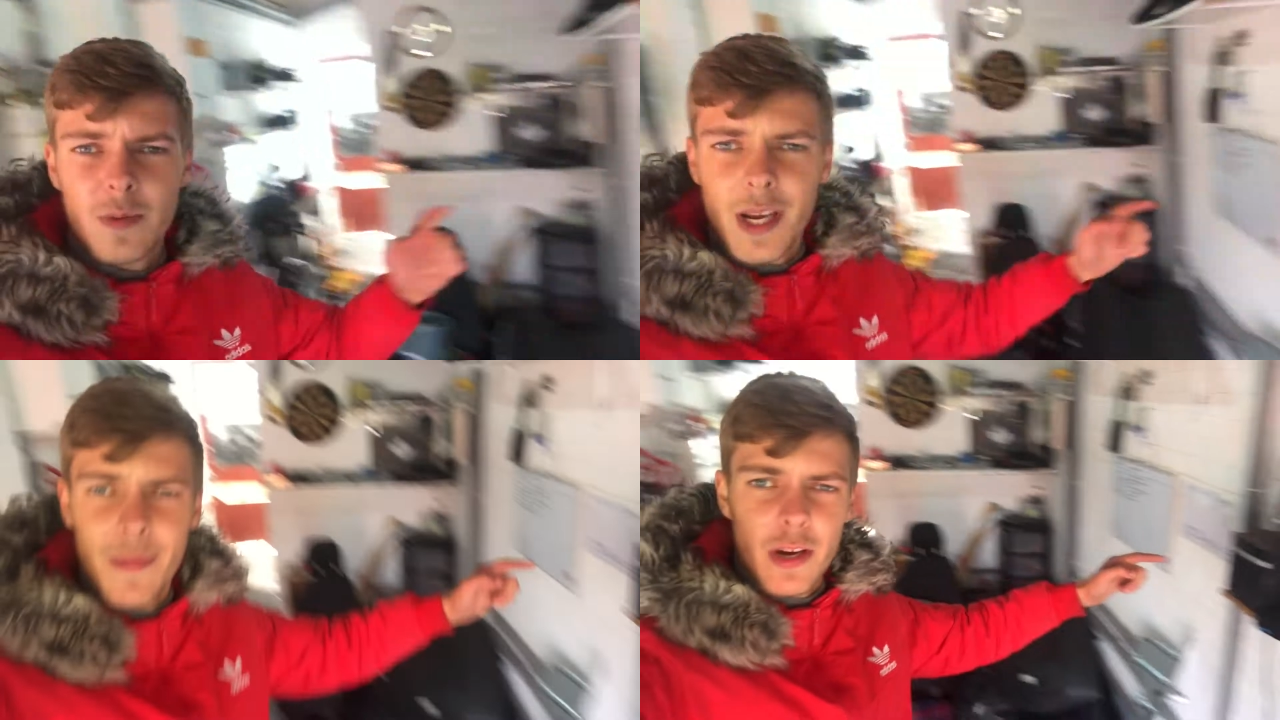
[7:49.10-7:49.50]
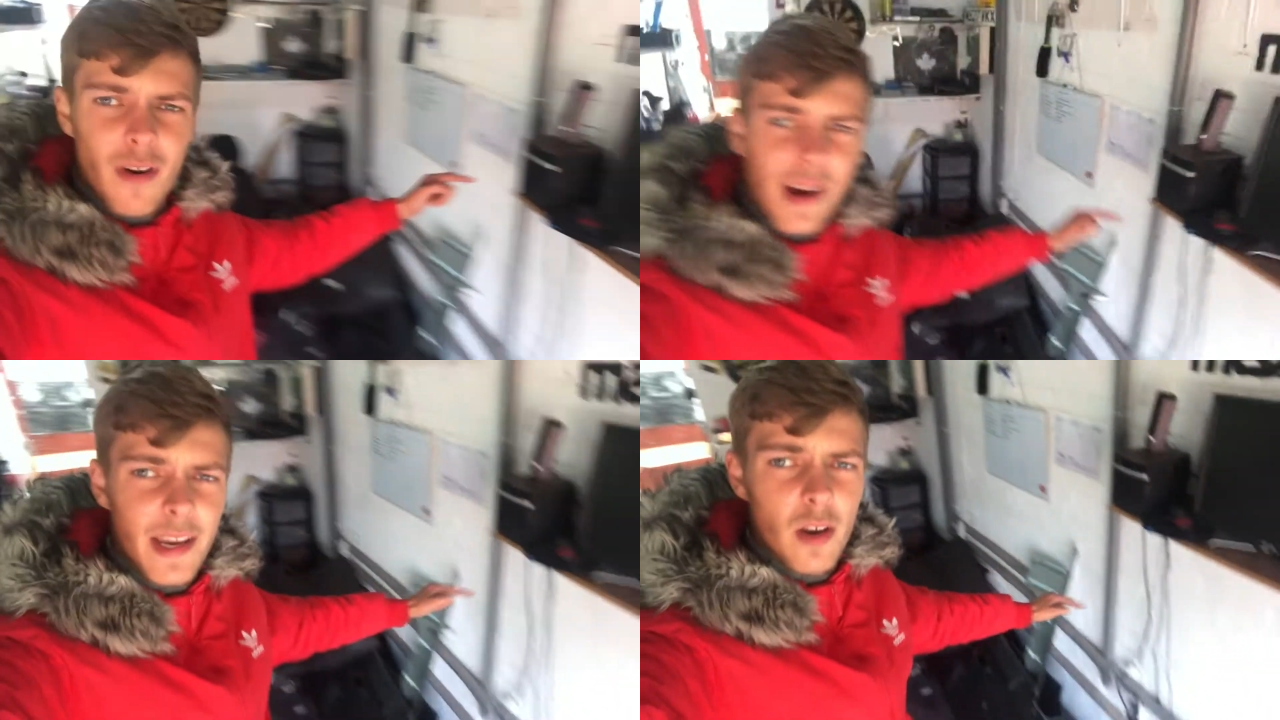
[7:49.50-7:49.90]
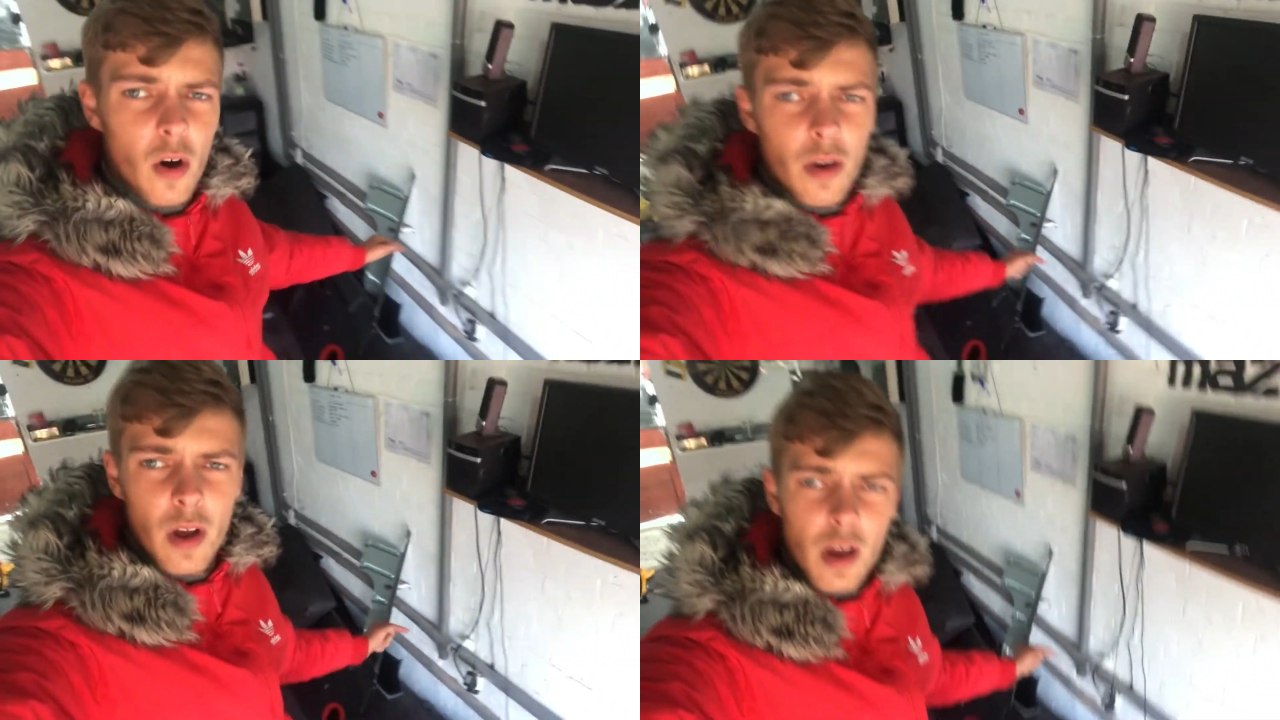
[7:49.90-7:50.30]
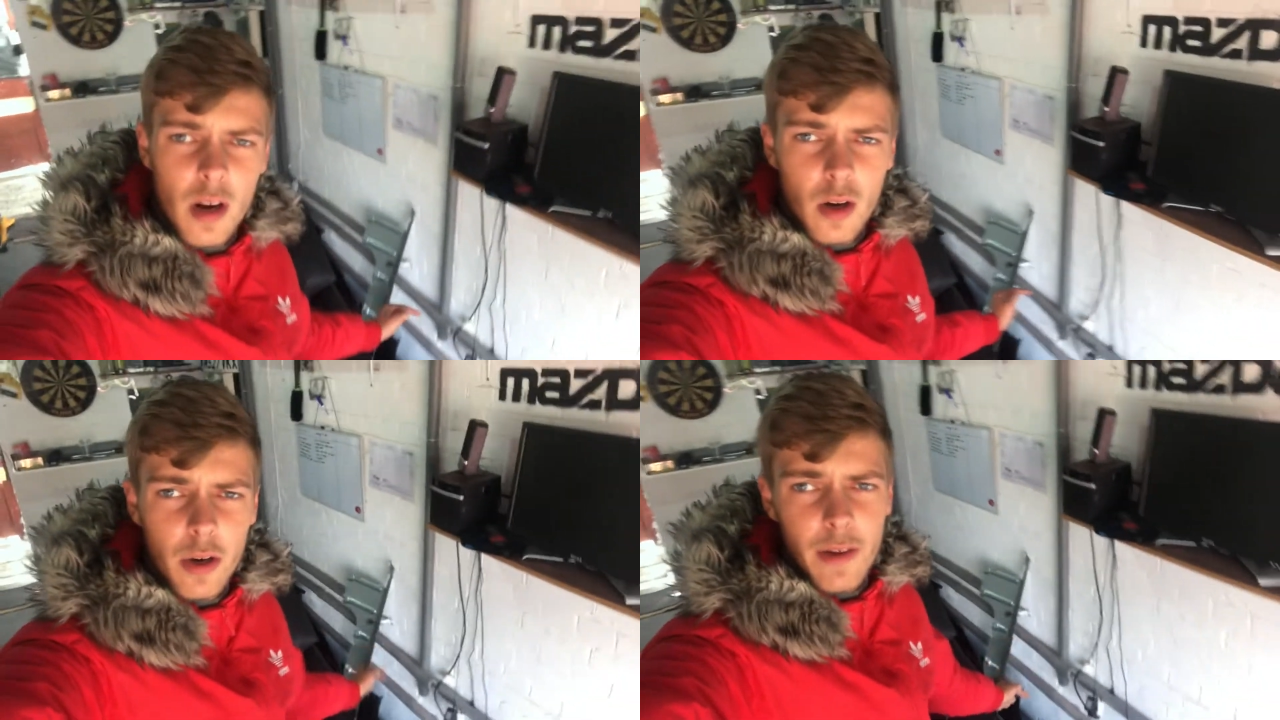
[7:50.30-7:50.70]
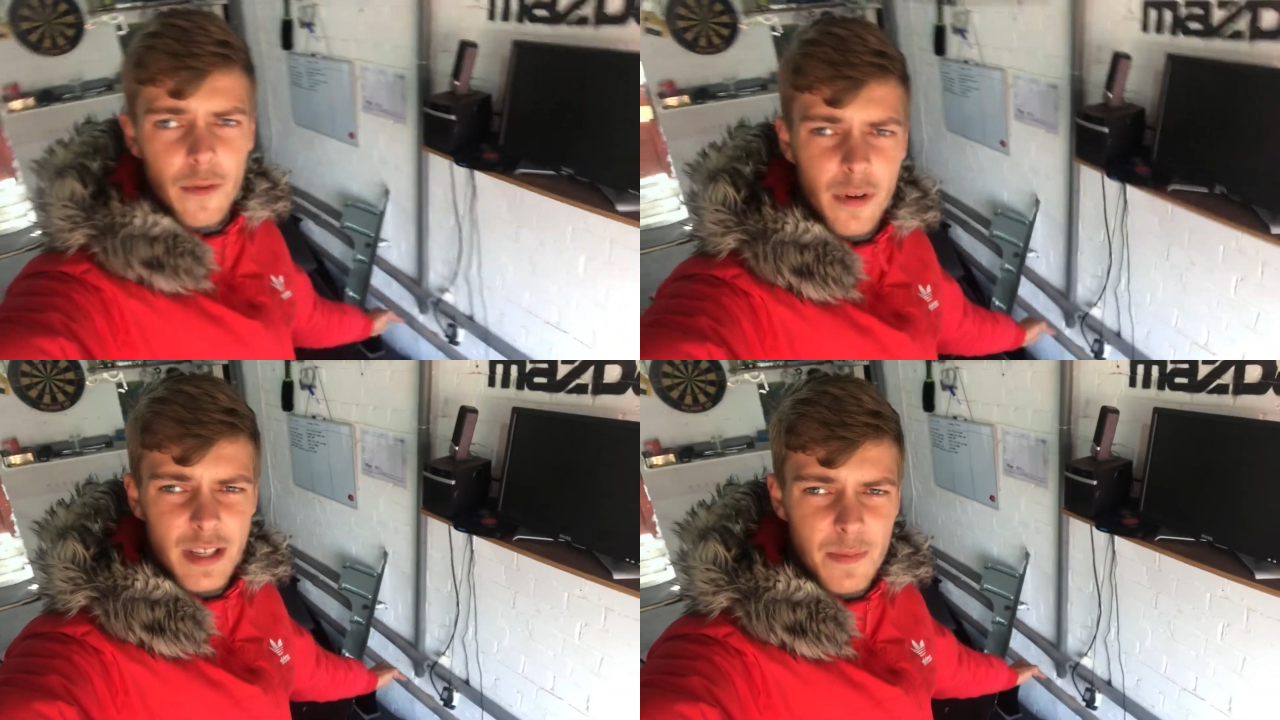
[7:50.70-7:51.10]
we're going to be cracking on, looking
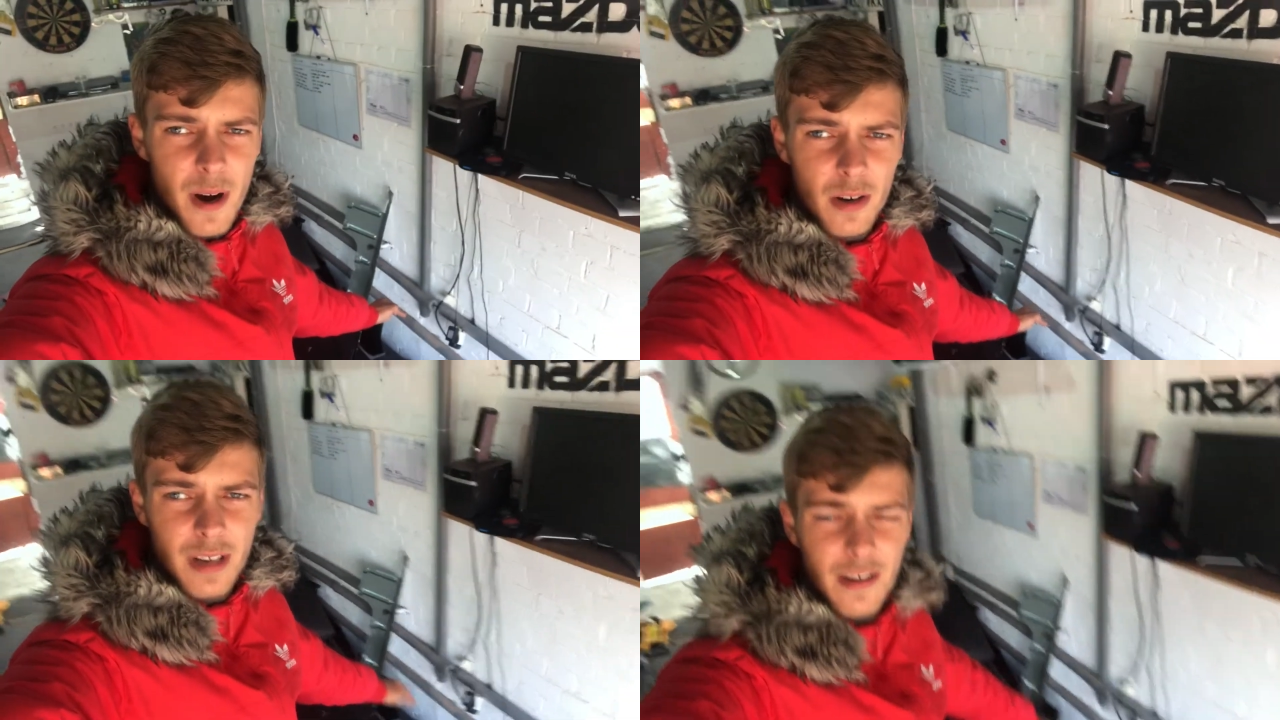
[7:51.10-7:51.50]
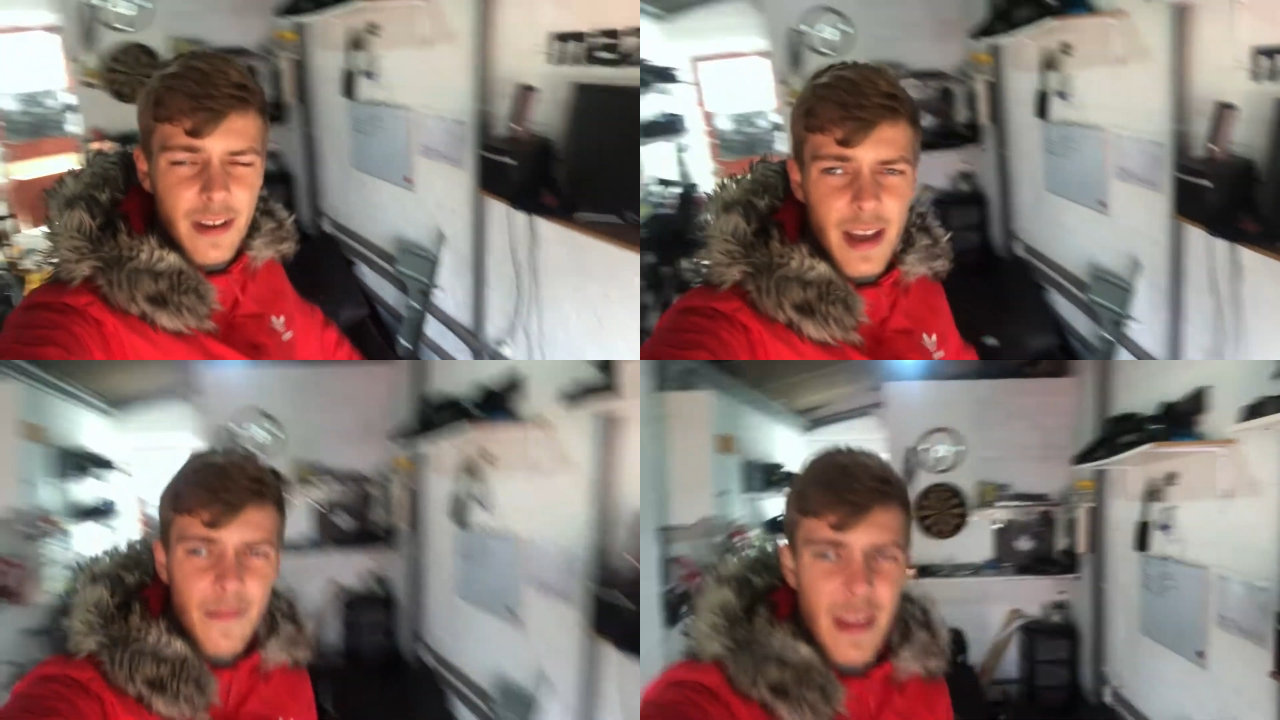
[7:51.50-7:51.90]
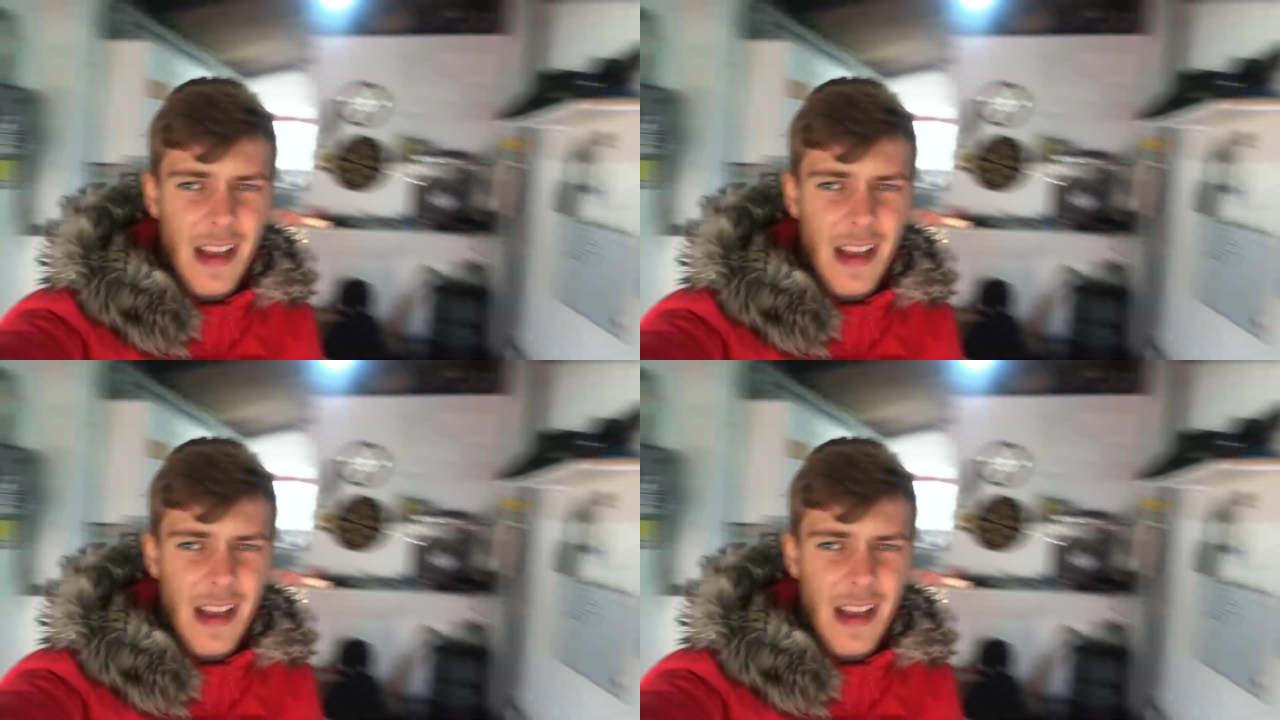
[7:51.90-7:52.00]
through this pile down there